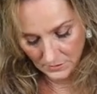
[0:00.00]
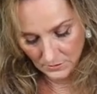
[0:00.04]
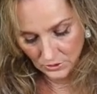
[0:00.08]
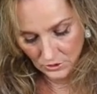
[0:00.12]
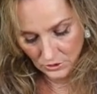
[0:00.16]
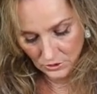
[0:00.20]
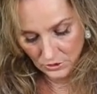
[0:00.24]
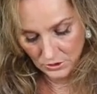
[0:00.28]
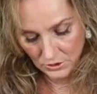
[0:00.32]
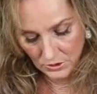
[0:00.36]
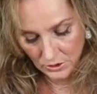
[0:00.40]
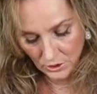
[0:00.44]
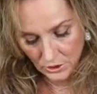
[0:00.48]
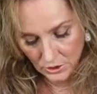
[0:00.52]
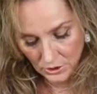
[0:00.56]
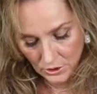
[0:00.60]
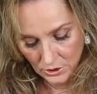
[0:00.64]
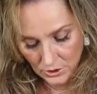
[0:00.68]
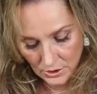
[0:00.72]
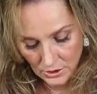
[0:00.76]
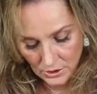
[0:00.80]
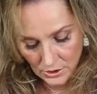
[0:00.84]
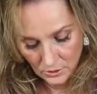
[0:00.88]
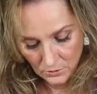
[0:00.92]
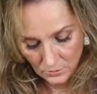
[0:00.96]
Just a good
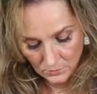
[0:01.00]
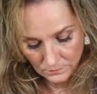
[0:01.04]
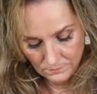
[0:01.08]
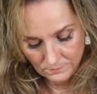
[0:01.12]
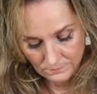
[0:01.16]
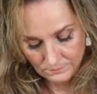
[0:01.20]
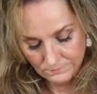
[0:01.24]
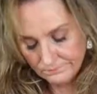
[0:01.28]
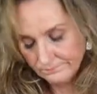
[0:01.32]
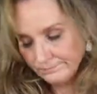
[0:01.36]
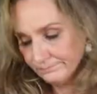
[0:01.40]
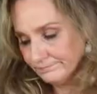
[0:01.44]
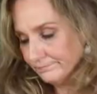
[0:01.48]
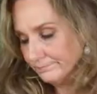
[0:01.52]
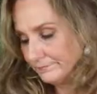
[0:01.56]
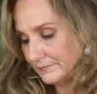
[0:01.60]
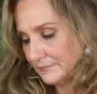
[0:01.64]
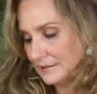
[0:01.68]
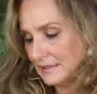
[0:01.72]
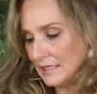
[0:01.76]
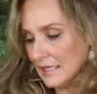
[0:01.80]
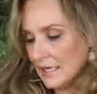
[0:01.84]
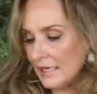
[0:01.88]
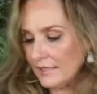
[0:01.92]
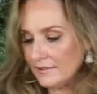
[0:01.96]
old
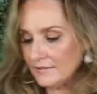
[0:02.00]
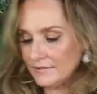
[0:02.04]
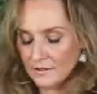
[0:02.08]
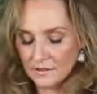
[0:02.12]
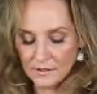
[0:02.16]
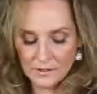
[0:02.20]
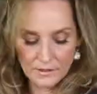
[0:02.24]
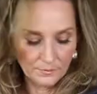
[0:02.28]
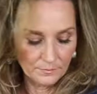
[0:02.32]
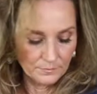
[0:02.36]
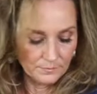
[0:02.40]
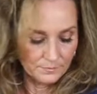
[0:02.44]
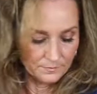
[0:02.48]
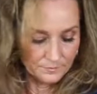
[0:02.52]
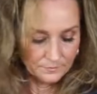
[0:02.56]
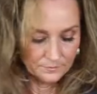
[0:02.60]
dice on them.